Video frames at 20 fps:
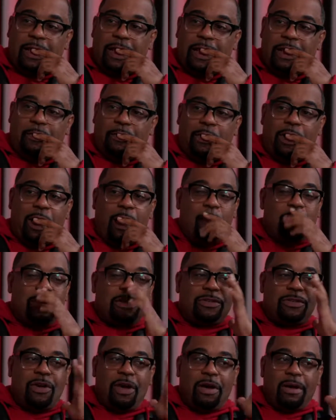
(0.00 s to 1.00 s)
And we
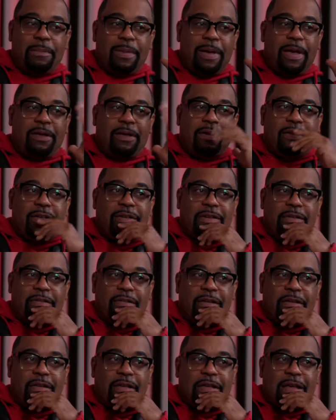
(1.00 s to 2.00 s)
always talk about it.
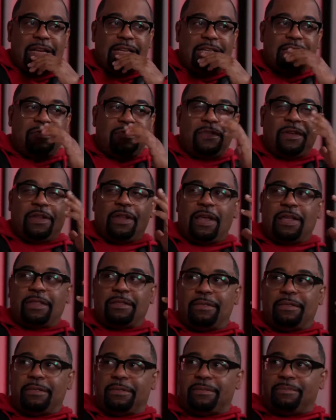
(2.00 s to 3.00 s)
I just feel like
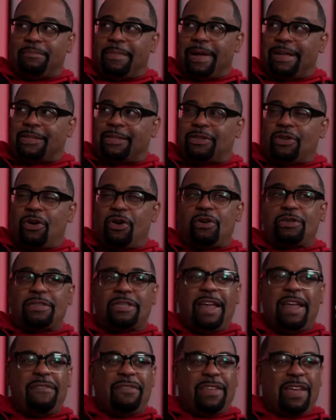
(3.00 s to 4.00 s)
my
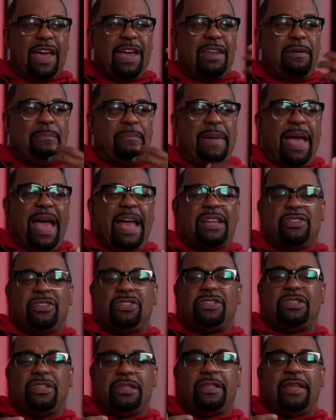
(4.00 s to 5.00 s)
songs have the kind of
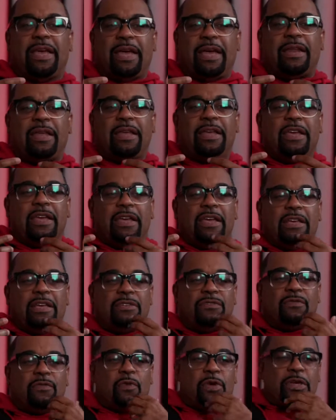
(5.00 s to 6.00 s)
majesty that
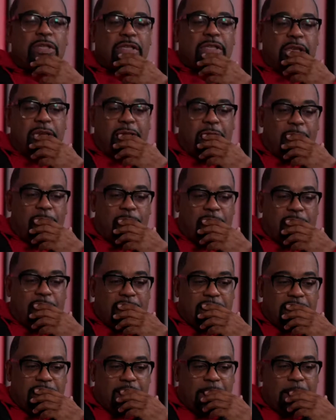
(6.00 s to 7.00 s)
his voice
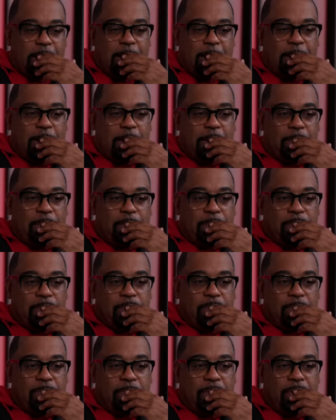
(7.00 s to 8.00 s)
carries.
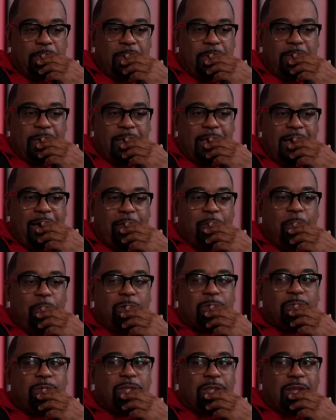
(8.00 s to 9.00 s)
I've
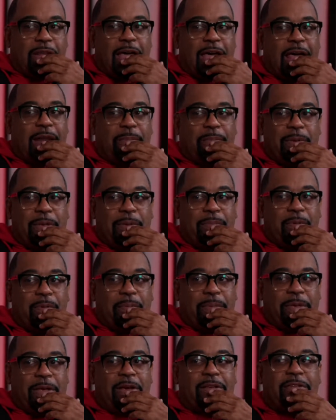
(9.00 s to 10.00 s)
worked with a lot of people
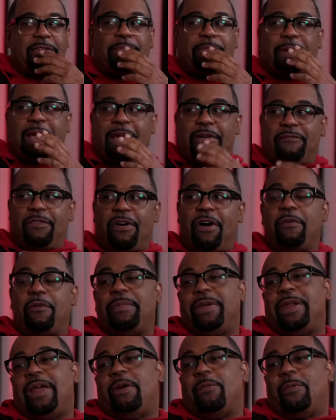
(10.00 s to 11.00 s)
because of my
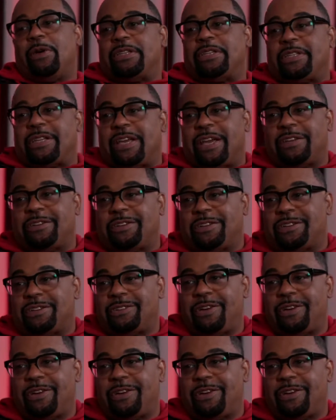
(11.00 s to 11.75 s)
involvement at West Angeles.